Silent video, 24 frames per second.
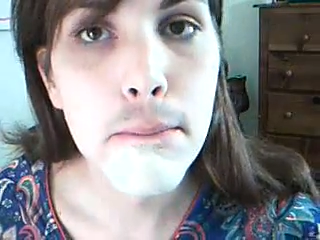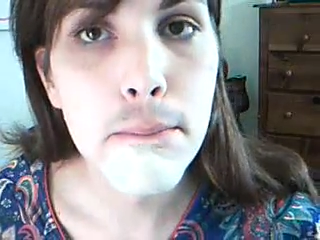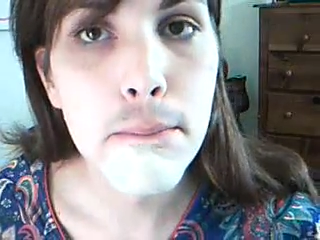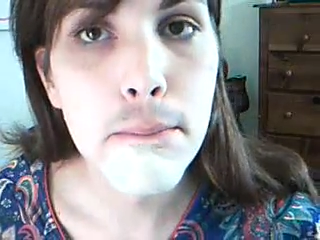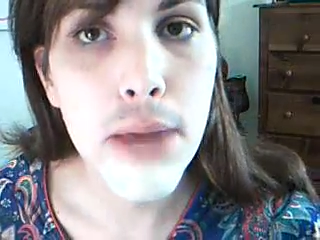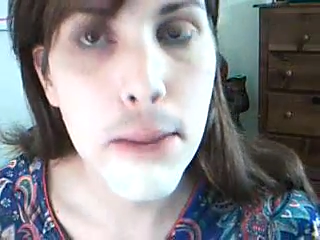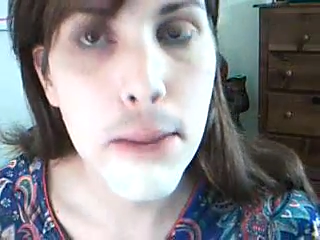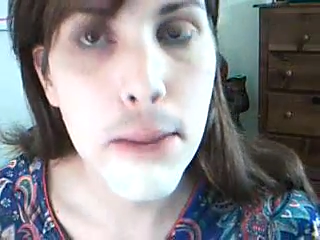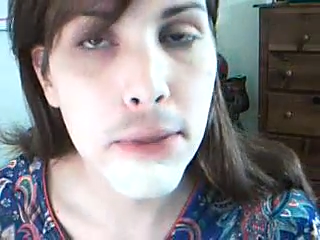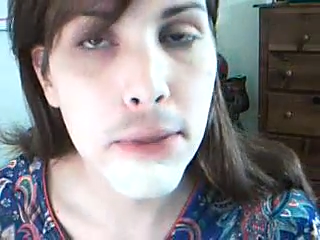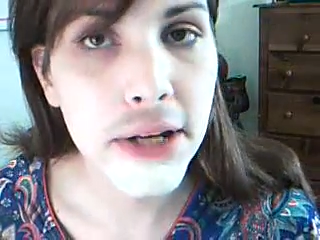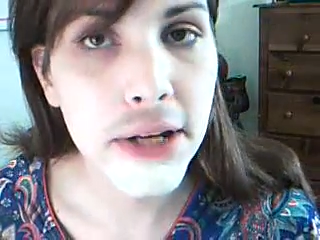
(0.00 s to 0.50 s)

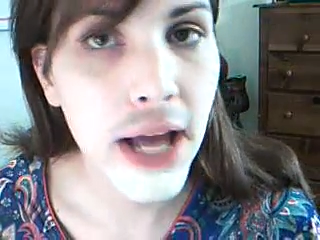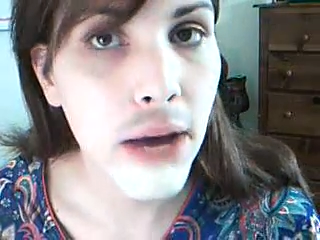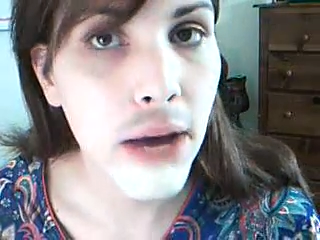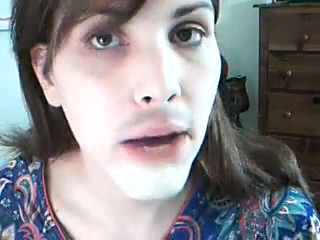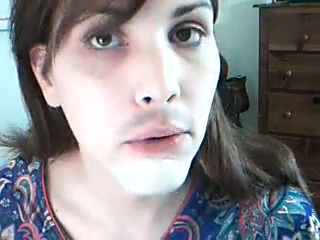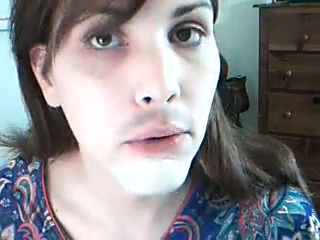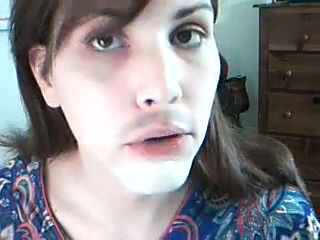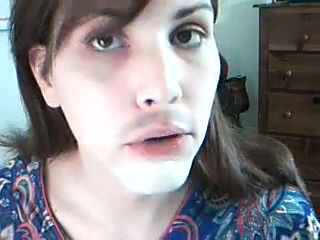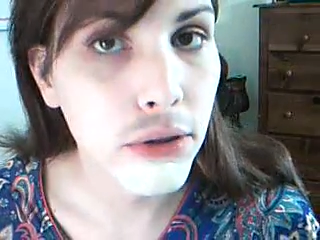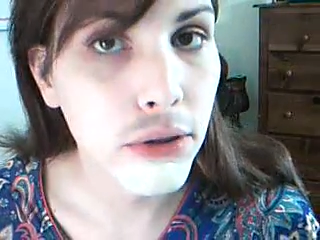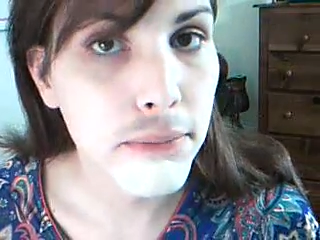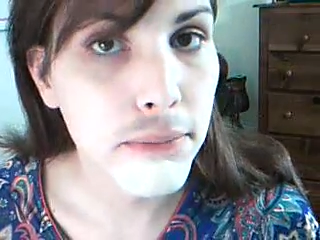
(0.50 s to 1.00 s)
paper
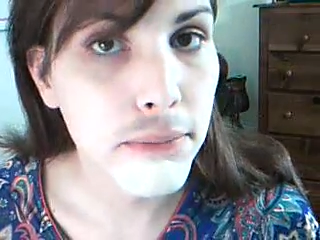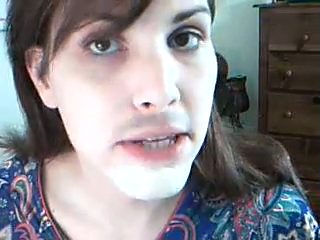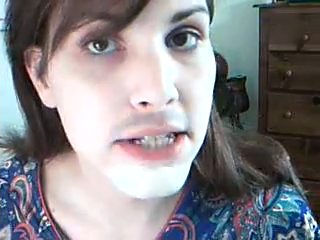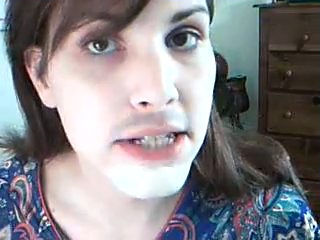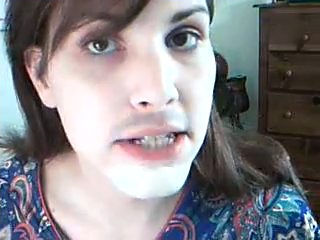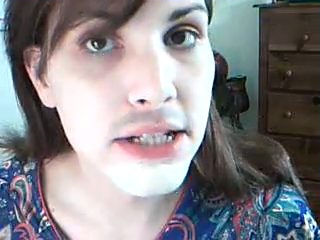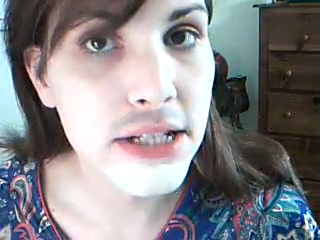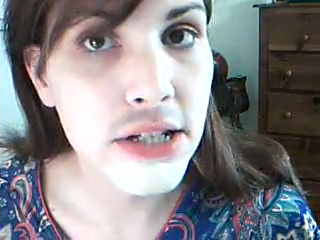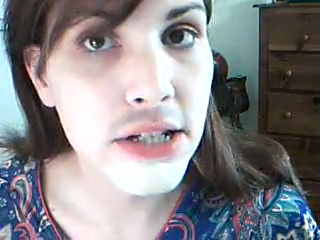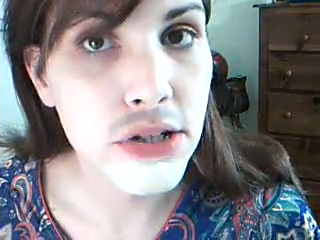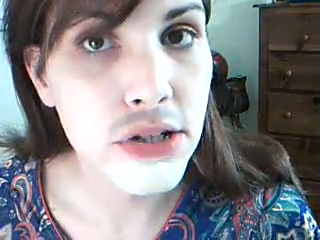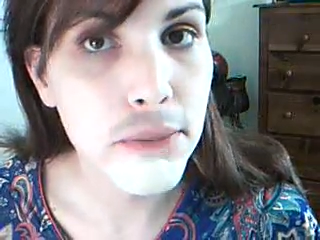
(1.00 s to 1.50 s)
towel or a piece
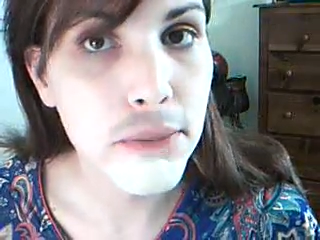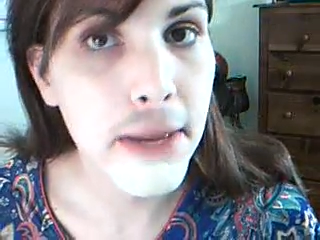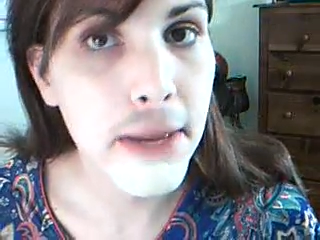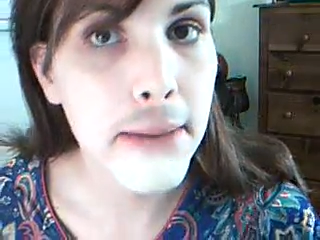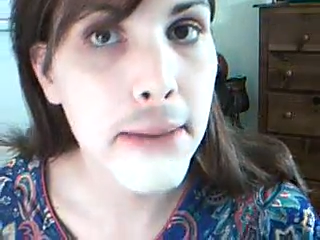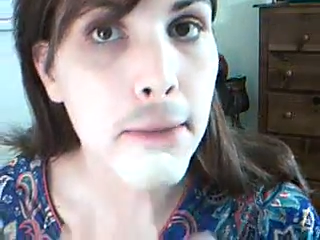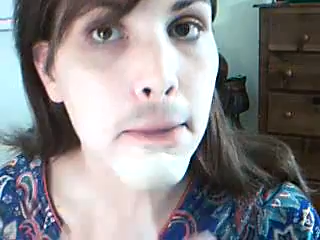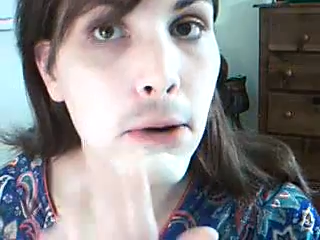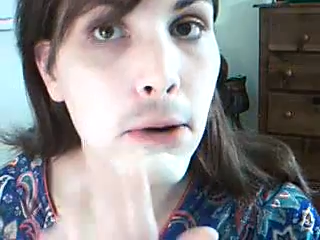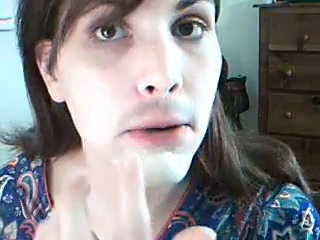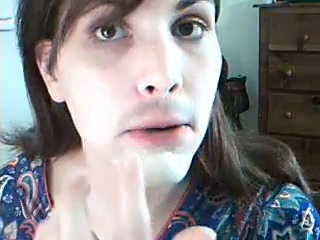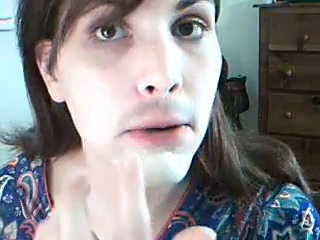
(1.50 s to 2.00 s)
of tissue
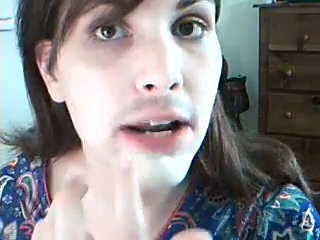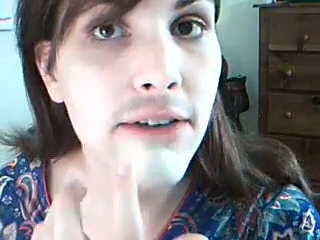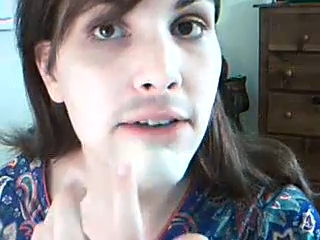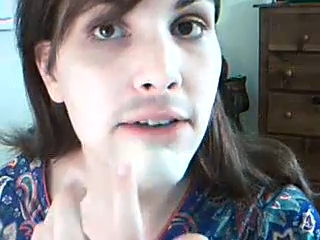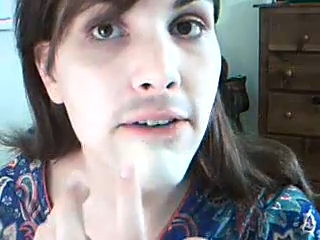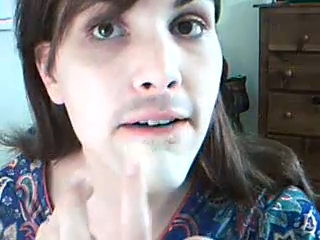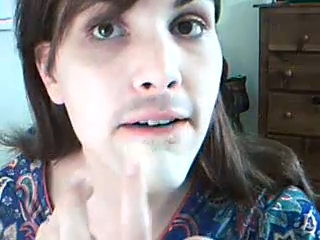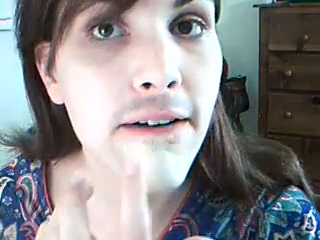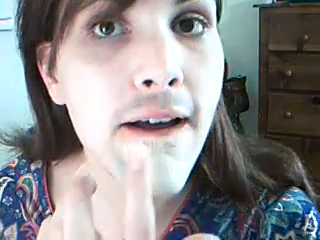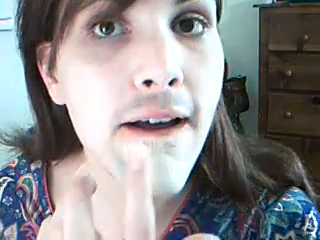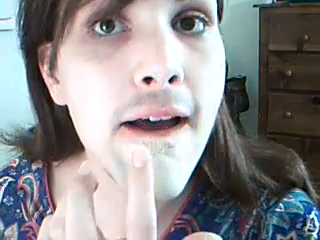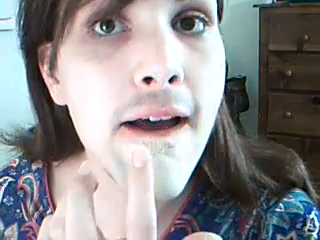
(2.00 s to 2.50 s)
paper or whatever,